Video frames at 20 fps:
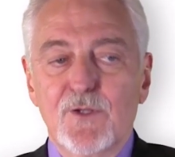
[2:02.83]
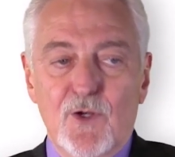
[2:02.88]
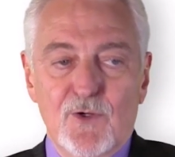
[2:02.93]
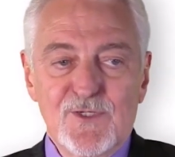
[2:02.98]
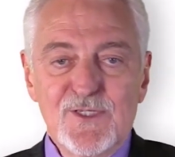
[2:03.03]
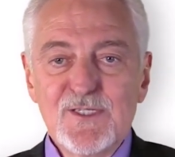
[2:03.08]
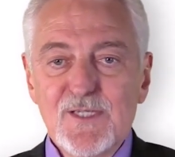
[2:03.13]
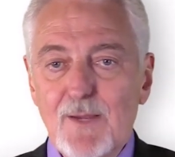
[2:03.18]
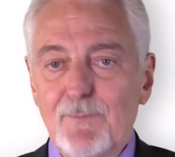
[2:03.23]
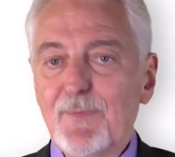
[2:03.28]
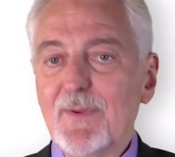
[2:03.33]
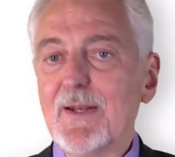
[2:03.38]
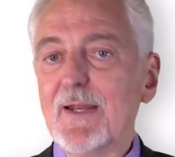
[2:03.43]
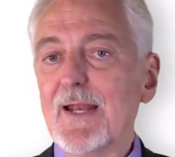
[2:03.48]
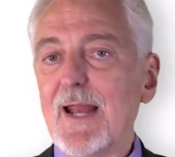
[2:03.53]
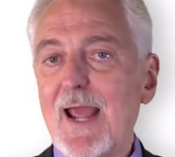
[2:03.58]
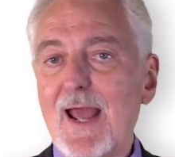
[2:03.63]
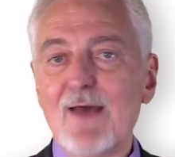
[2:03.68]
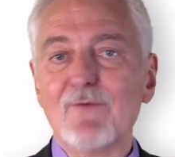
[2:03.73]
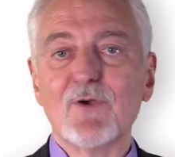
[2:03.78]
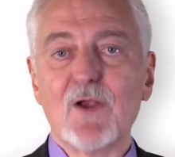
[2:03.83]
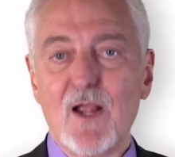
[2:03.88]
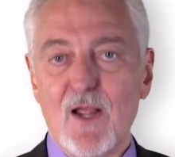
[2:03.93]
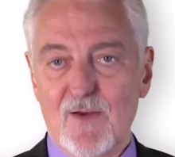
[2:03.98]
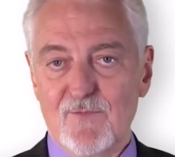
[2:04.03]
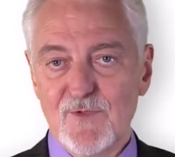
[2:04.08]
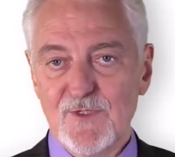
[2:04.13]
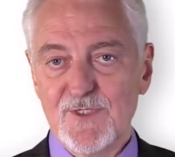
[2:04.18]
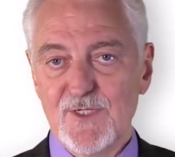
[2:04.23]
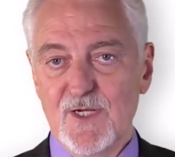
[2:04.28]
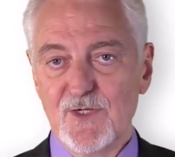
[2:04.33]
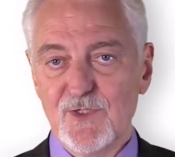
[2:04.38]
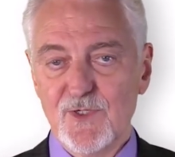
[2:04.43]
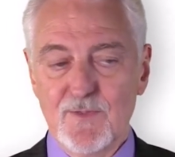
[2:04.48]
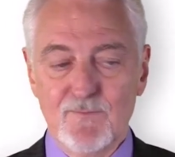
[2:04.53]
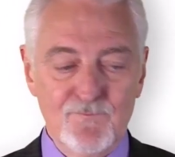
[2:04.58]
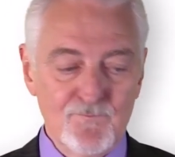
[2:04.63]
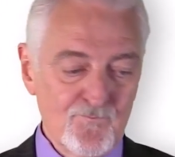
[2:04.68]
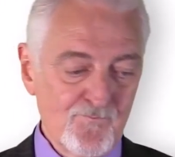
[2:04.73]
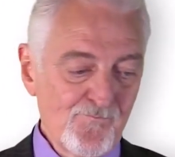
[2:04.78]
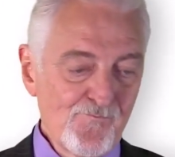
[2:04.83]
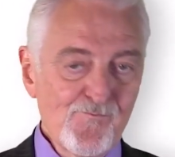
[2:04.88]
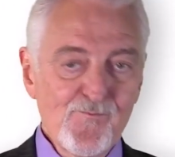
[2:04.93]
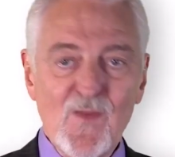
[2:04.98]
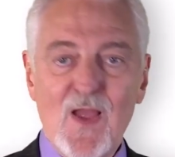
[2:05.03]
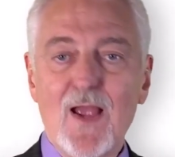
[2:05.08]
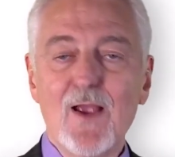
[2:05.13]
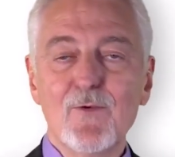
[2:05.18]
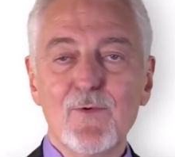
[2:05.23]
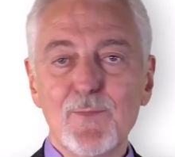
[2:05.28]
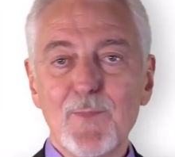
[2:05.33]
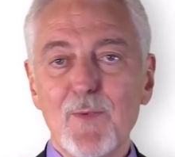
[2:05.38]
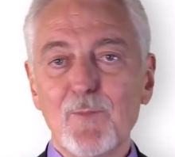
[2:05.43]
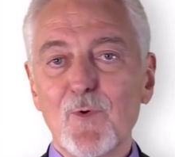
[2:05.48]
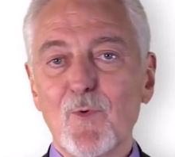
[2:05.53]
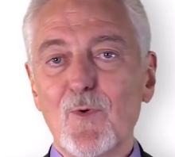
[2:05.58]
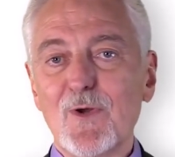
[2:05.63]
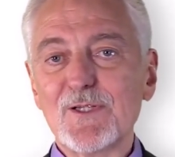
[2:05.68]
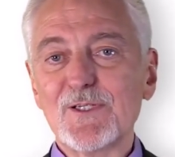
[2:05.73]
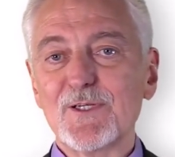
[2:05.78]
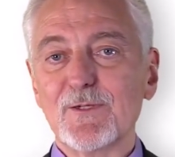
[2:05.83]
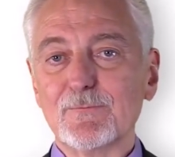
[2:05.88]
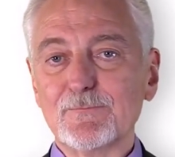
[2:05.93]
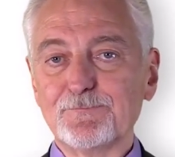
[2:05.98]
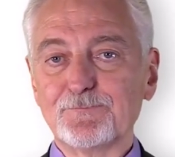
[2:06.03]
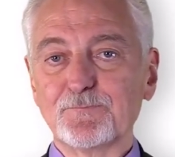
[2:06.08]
step in and have a conversation. I remember once